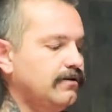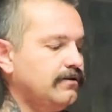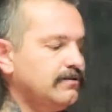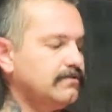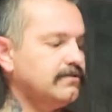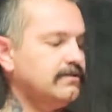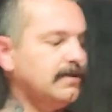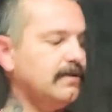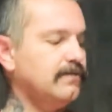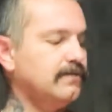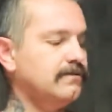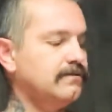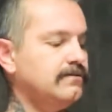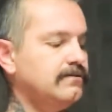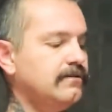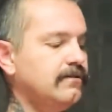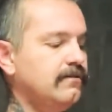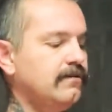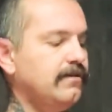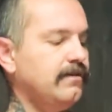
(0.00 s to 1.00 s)
stainless
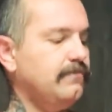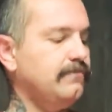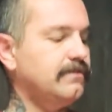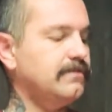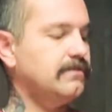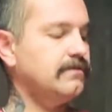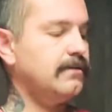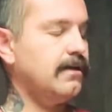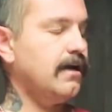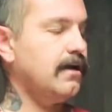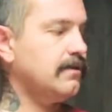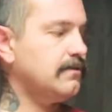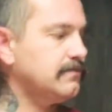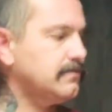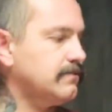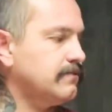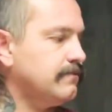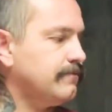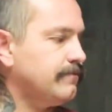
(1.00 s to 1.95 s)
steel hemostats?